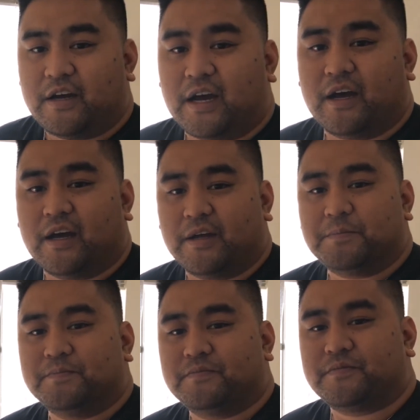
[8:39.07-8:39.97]

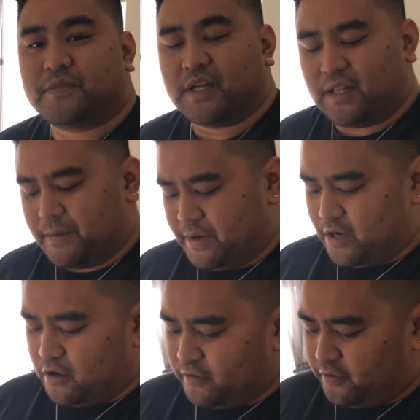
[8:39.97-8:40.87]
Let me
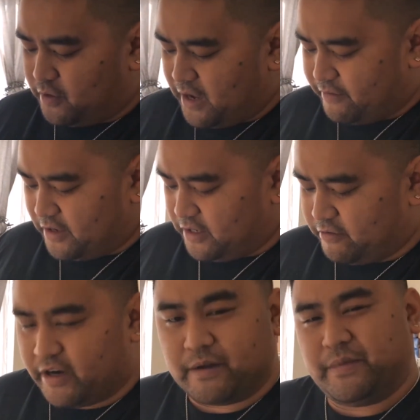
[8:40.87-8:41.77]
know if you have any
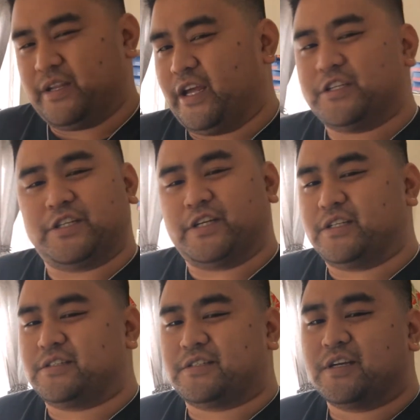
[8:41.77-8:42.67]

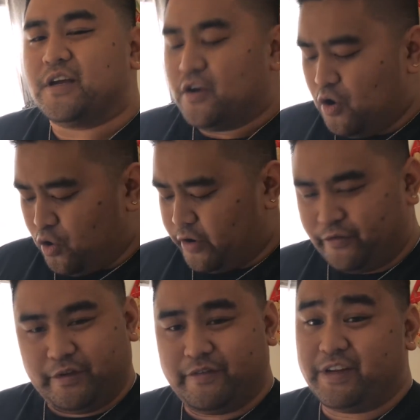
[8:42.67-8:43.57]
recommendations, or
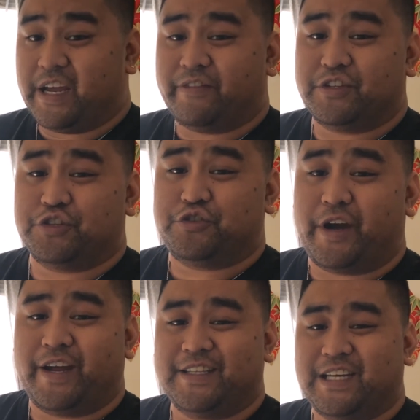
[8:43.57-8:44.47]
if you even gave this a
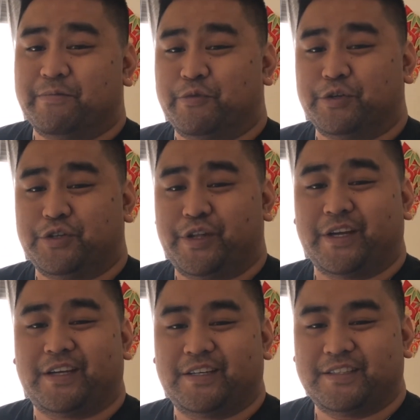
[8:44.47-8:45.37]
try, and tell me what you
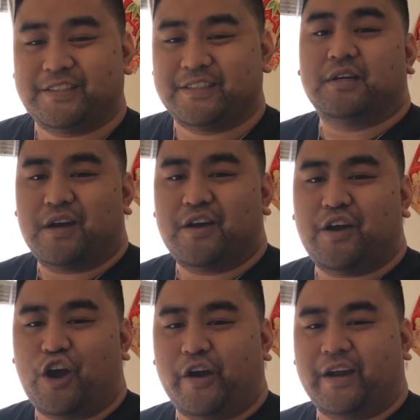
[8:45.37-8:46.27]
think.
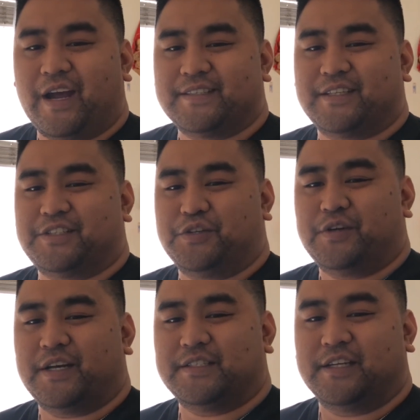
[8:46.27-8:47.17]
Alright guys, I'll see you
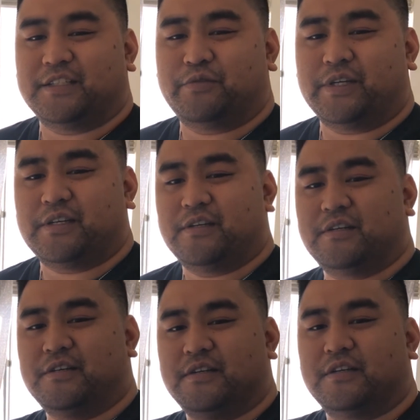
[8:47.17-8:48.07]
guys next week.
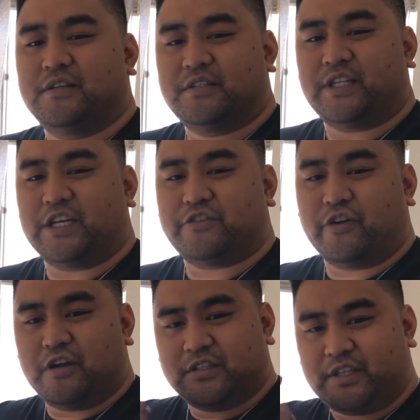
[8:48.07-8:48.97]
Stay
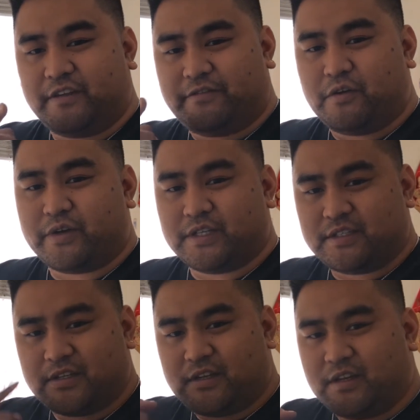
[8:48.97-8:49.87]
strong, stay
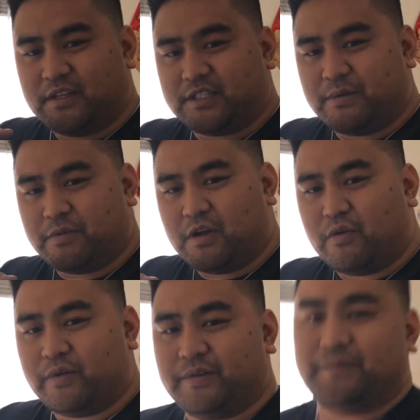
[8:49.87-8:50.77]
focused. Let's keep it going.